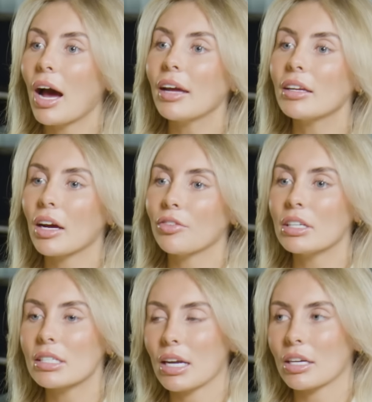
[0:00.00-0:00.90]
I had a guy
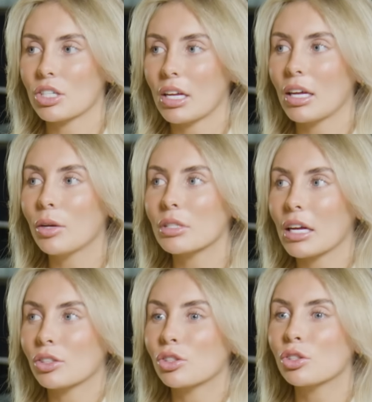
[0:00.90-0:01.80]
recently, actually. He was
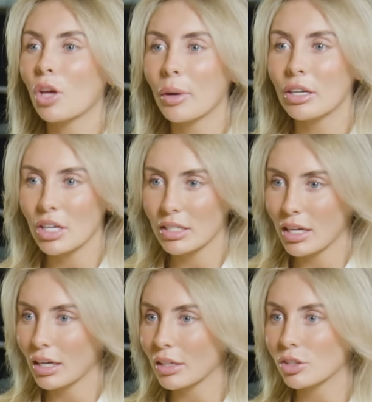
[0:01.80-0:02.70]
like so
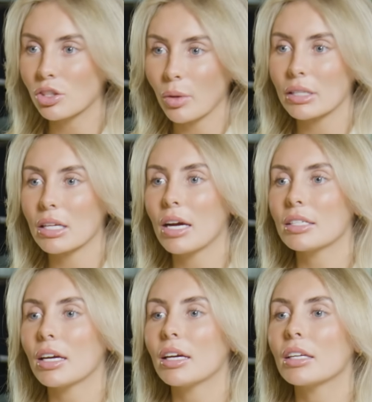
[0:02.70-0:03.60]
energetic, like so
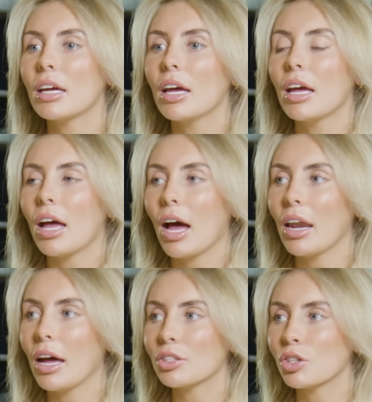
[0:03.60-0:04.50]
excited.
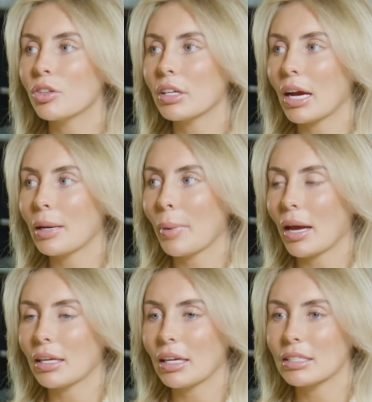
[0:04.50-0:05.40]
And like during the
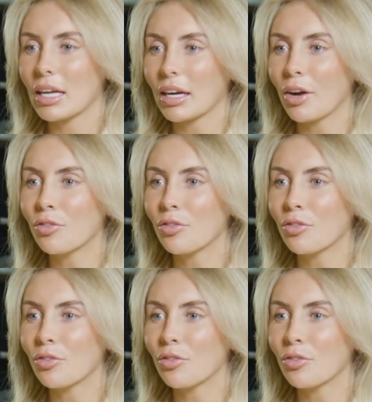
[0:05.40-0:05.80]
gangbang, he's like, I